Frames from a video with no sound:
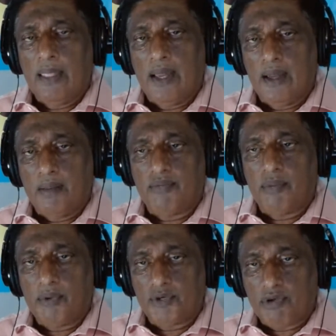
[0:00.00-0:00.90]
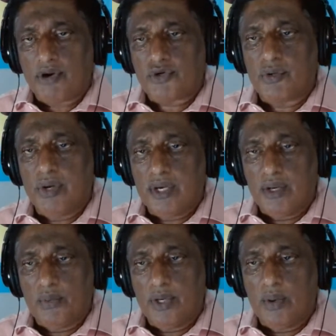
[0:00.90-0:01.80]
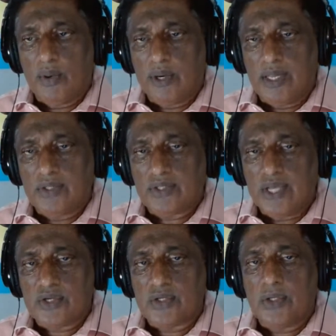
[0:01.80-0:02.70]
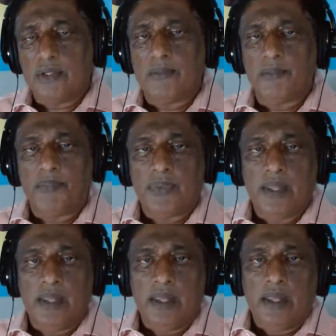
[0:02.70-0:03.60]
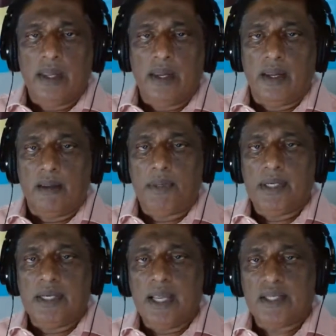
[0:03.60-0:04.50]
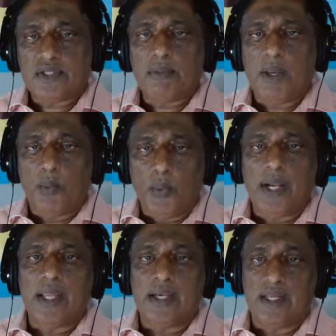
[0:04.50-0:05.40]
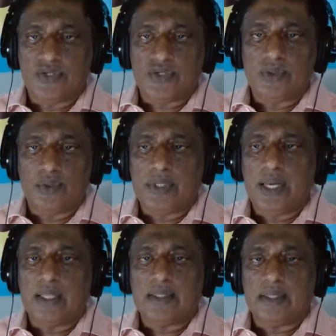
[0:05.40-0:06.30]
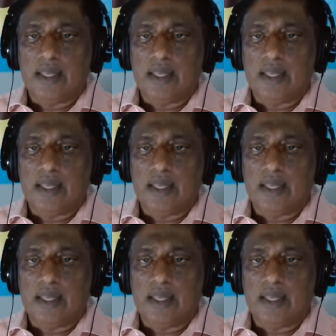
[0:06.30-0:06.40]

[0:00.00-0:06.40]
for restructuring and reorganization. But there has to be a willingness to do that.